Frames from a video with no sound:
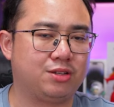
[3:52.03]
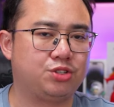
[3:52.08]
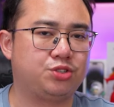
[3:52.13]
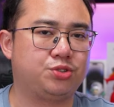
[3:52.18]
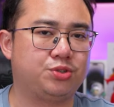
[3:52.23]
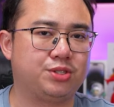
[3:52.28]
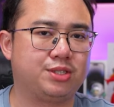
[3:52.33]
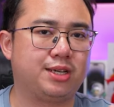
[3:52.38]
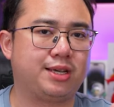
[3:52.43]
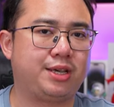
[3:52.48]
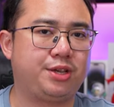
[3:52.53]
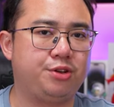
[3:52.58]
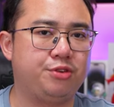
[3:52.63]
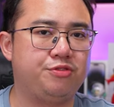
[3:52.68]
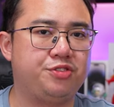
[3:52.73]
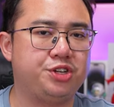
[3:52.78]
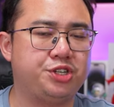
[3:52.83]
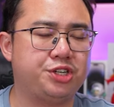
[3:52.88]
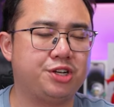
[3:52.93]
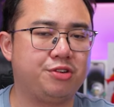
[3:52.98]
it shows a Q
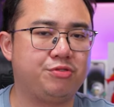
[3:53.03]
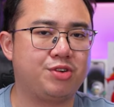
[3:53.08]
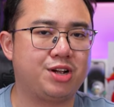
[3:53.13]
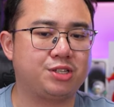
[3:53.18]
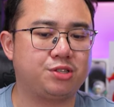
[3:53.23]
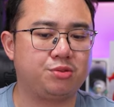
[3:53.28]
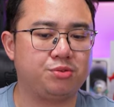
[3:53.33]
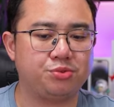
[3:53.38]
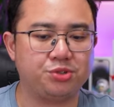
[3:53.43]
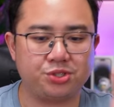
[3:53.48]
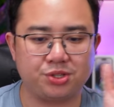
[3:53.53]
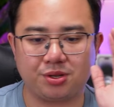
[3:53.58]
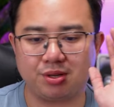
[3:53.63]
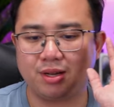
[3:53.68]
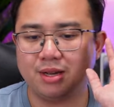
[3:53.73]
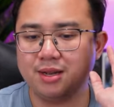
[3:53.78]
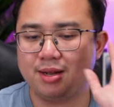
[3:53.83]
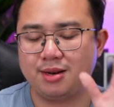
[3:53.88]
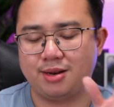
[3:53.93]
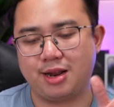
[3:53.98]
VGA resolution.
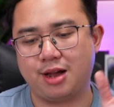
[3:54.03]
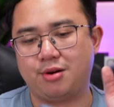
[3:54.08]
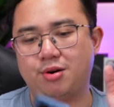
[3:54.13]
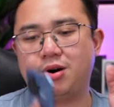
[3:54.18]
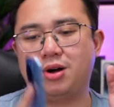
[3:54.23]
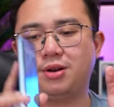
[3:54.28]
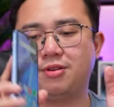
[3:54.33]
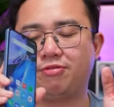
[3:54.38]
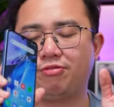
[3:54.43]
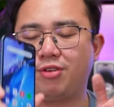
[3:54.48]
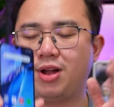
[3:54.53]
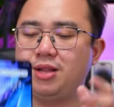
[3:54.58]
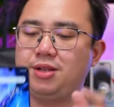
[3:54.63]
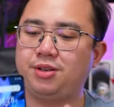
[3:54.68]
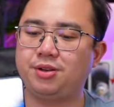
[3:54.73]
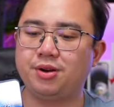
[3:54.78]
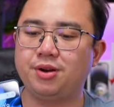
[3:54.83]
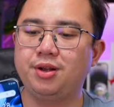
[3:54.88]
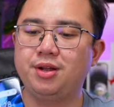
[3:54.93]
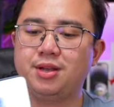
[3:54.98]
Now, on the front
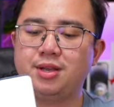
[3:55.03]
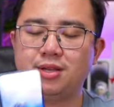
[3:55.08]
here,